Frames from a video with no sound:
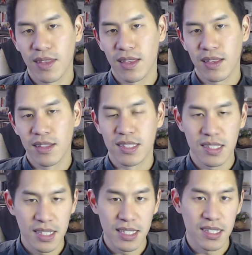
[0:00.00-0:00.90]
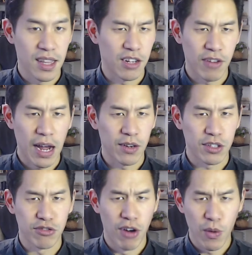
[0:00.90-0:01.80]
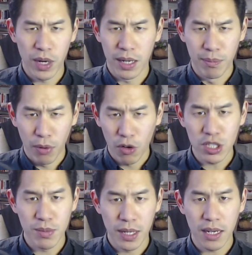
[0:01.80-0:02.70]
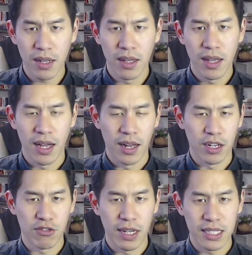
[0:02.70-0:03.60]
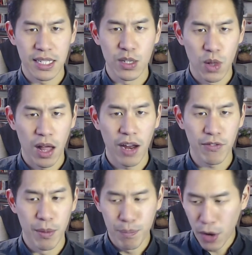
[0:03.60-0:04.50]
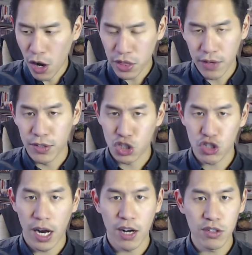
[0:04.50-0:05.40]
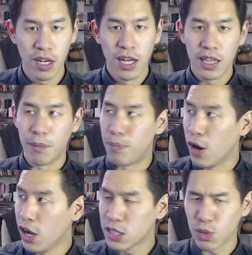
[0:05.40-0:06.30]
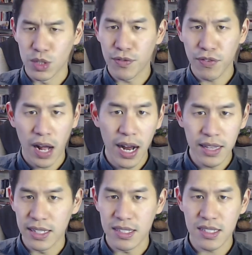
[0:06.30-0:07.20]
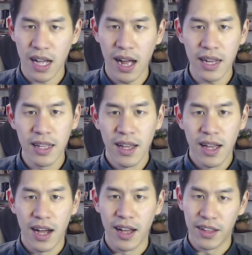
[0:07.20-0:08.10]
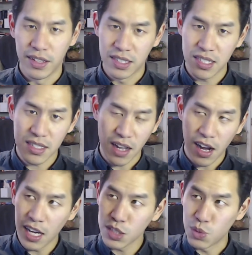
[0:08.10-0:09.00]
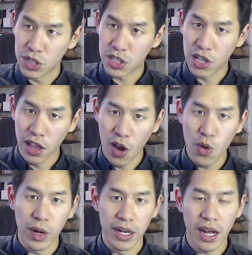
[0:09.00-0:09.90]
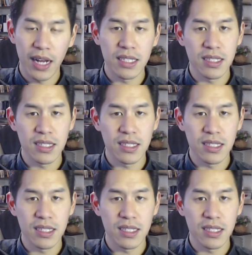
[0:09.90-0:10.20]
The seeds in the ground growing and blossoming, creating new life, the birth of a child, the birds which fly in the sky, the stars which glow at night,